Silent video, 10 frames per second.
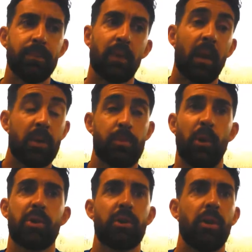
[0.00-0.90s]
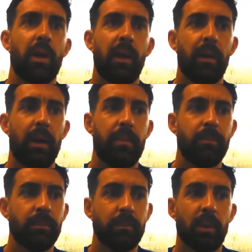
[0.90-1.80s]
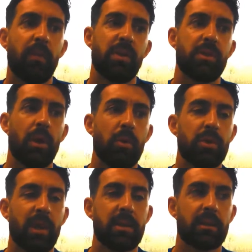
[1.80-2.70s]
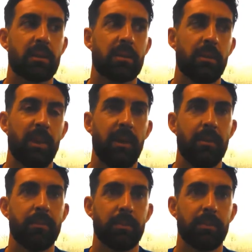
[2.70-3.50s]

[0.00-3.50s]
I suppose so, yeah. Obviously, it's always nice to be,